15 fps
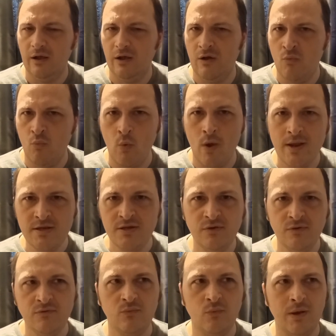And when
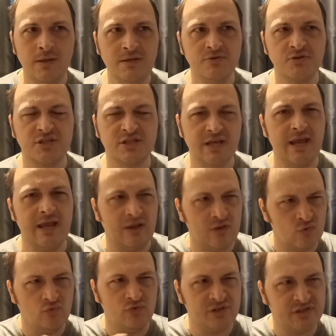you when you see it
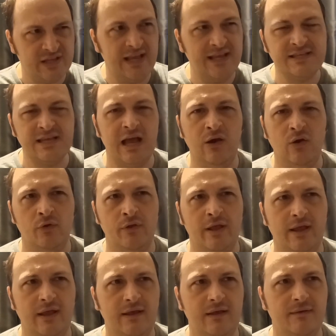and all the detail on it,